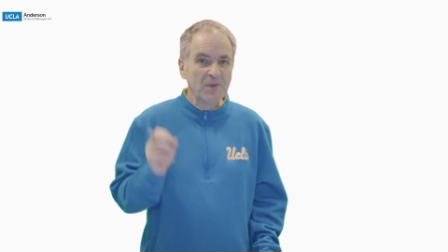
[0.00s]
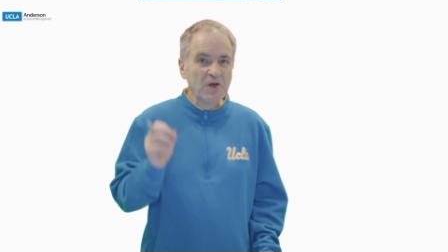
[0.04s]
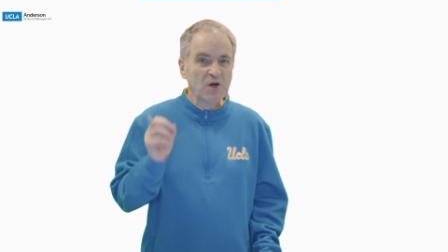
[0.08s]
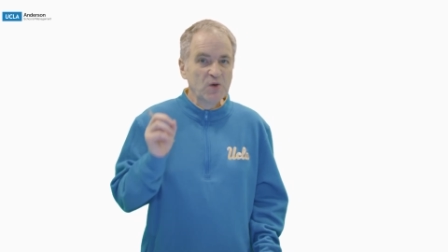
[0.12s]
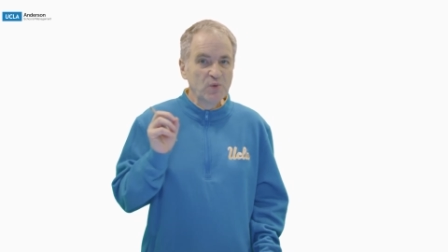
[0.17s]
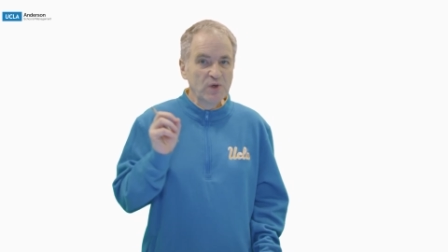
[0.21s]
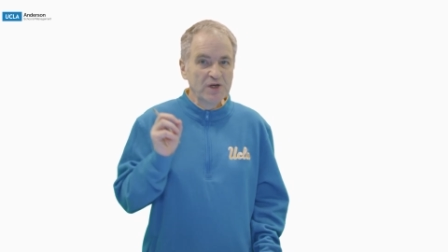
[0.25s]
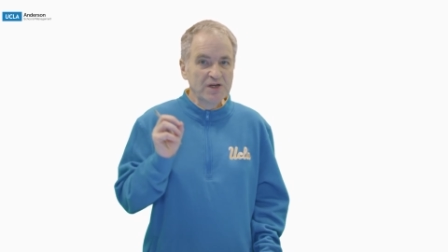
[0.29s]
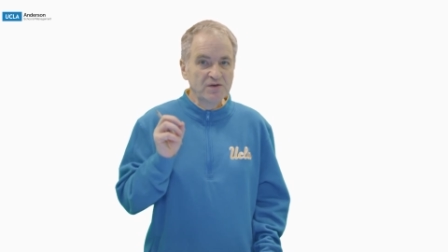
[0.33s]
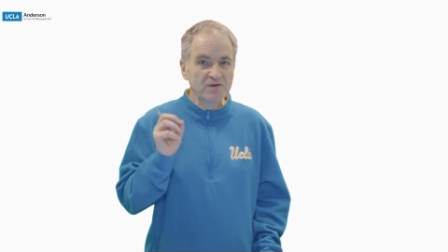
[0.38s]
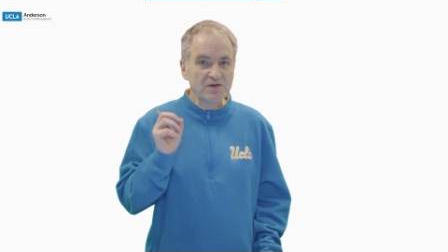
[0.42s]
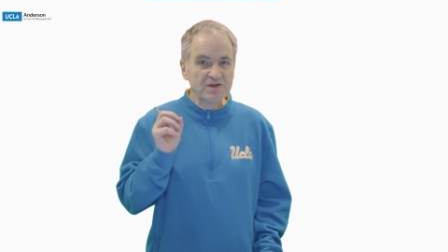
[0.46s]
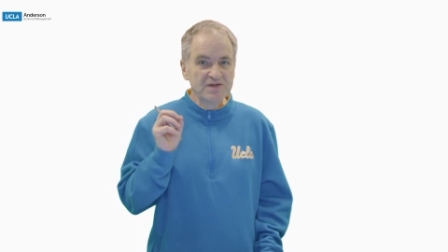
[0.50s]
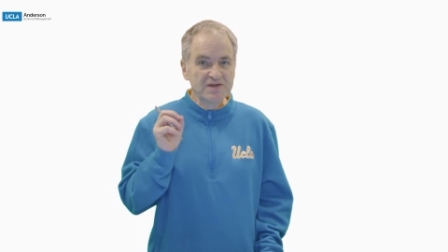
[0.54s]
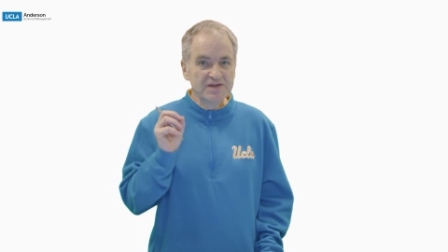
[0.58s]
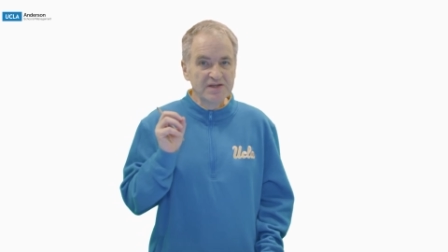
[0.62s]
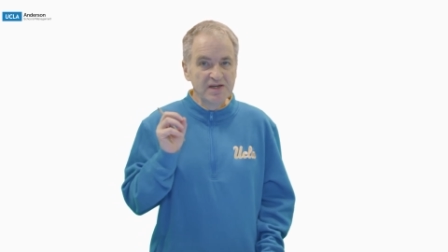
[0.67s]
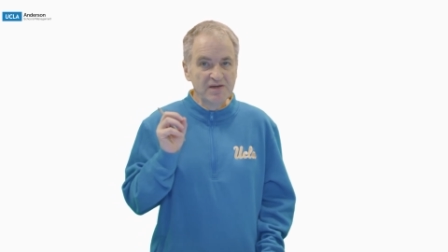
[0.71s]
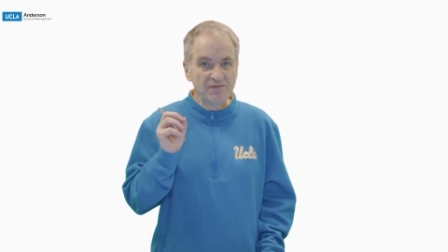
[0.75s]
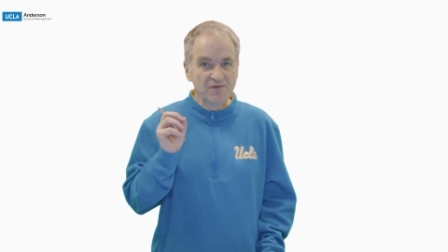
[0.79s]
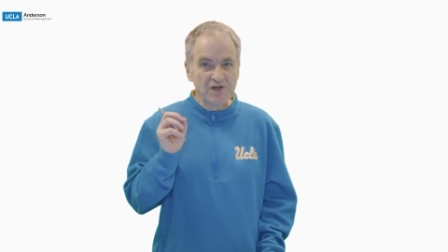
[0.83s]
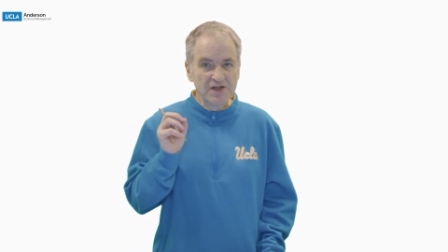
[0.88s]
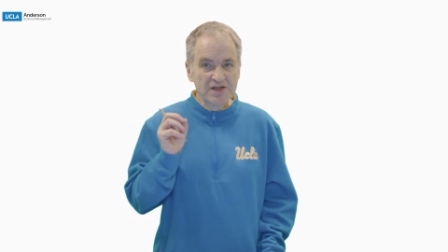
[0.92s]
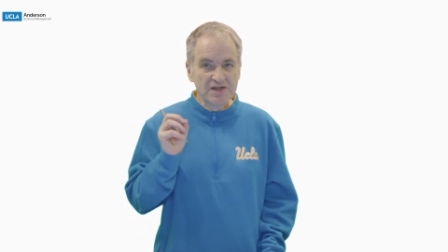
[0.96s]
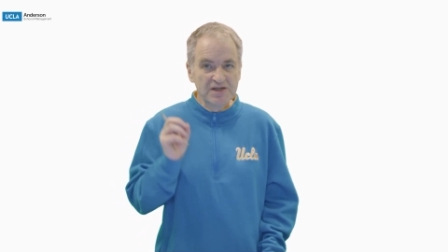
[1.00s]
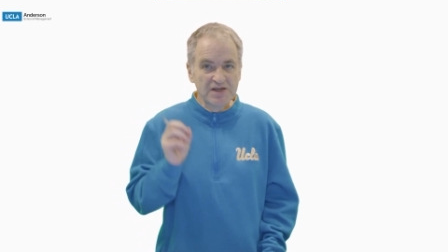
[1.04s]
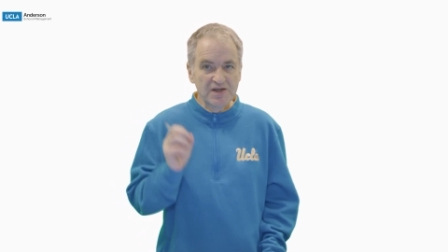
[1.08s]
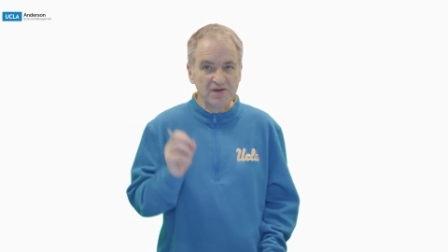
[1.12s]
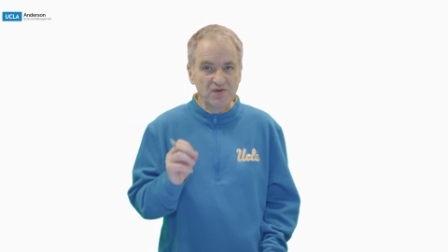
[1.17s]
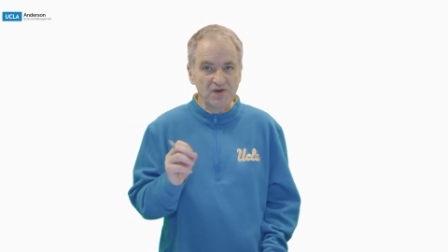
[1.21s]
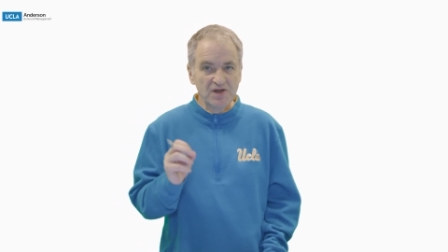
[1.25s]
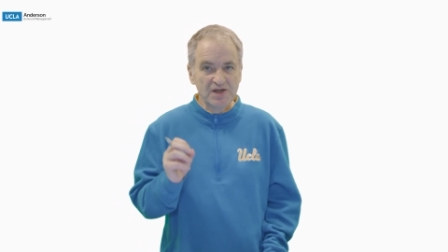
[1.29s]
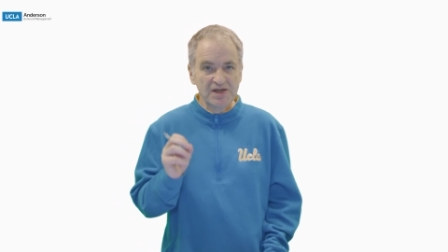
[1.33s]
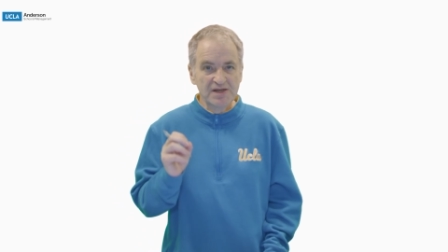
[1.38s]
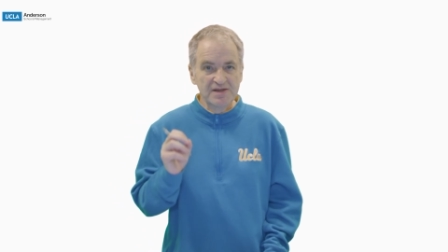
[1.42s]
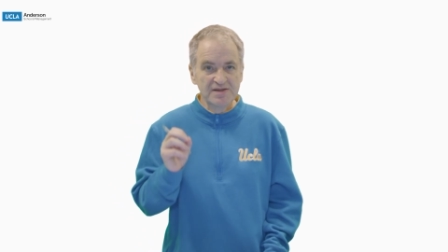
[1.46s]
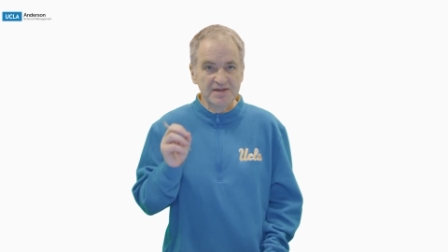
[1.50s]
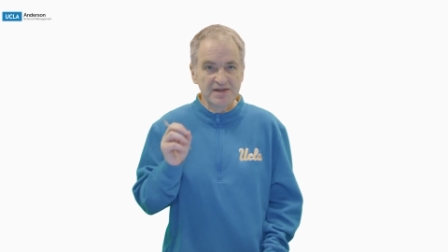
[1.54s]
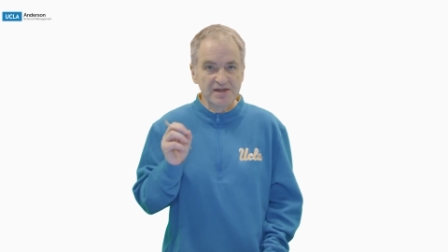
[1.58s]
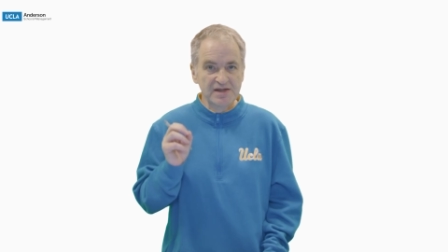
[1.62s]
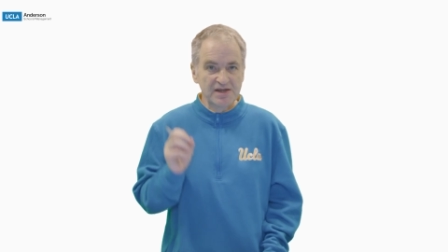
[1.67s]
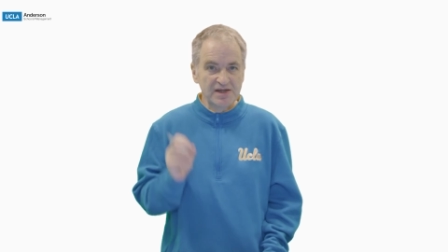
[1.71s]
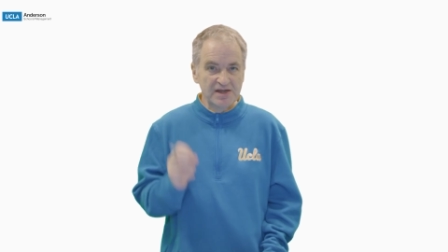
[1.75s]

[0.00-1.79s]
when receiving dividends and